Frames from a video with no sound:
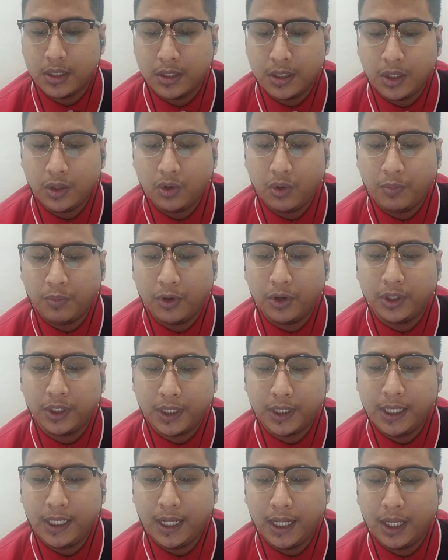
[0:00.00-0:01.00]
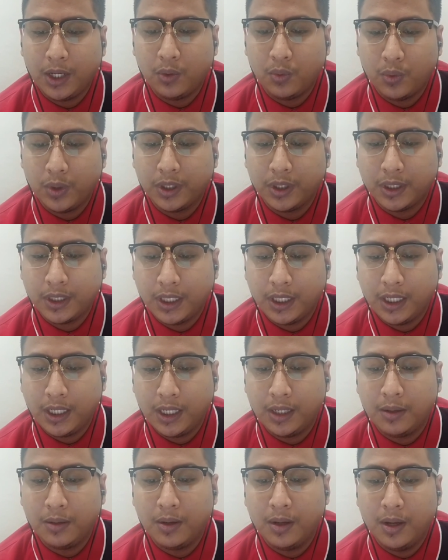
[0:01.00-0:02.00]

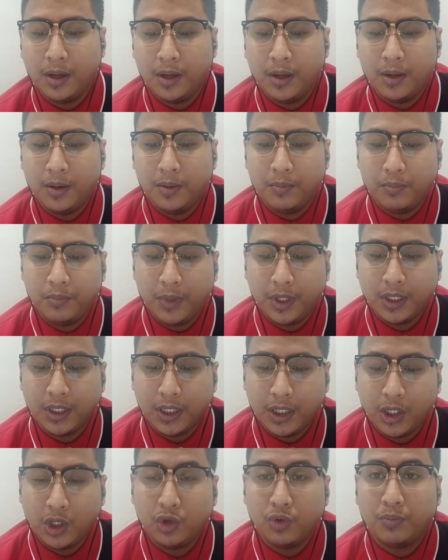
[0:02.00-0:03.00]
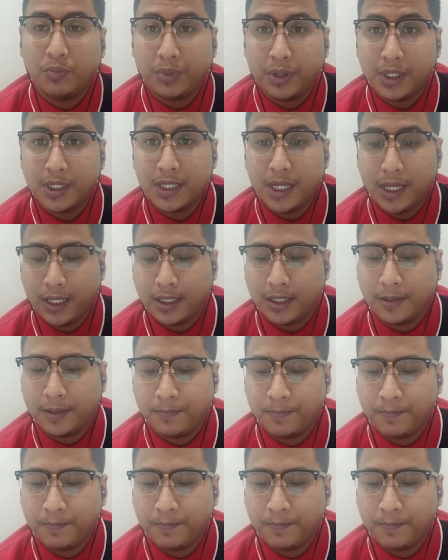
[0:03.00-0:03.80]
0.3813 meter cube per second.